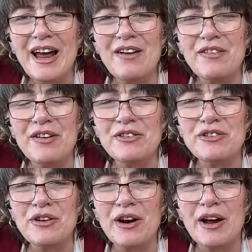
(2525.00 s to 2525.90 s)
Have you
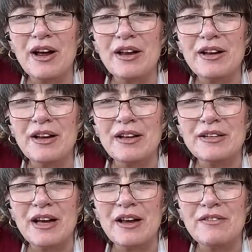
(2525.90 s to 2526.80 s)
tried
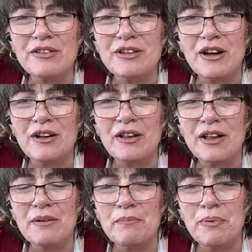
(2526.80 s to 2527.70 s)
Godiva
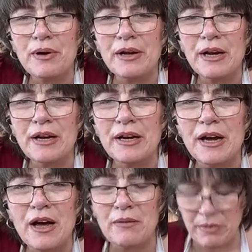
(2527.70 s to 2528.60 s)
chocolate and pudding?
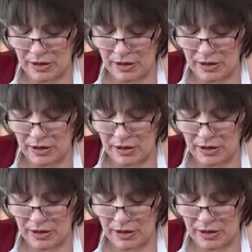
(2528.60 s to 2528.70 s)
Yum.